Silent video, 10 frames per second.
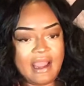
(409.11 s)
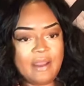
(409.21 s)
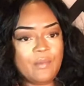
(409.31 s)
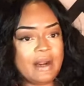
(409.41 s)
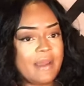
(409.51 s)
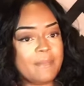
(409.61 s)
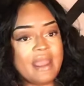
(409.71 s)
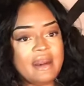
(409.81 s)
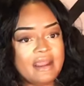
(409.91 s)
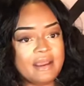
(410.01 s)
And when I
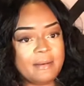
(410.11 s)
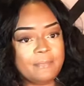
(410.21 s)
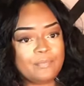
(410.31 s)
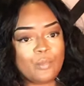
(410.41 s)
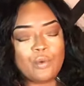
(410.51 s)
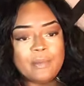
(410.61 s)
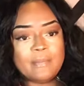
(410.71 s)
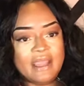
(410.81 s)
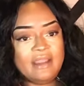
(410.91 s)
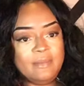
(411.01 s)
met him, what
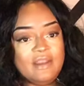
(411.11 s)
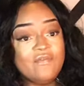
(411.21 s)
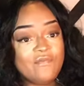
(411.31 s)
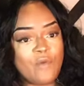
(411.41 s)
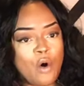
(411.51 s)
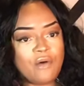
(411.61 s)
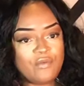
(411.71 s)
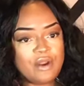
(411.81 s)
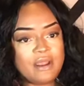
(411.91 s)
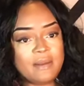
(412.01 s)
made me fall
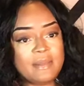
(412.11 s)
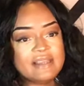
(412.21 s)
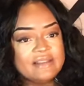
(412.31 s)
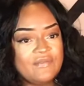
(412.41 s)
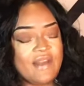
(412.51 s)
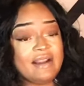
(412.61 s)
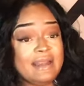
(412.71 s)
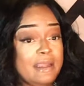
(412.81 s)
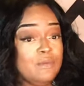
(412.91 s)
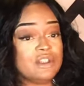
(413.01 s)
for him is the fact
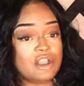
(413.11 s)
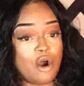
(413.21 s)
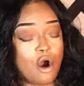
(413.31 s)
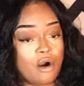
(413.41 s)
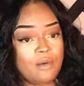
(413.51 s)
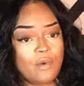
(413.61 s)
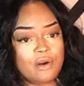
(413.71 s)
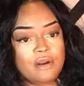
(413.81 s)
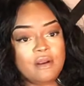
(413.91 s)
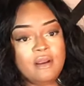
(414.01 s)
that he was a hard
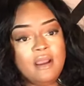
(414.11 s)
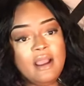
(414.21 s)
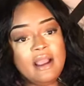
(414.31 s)
worker.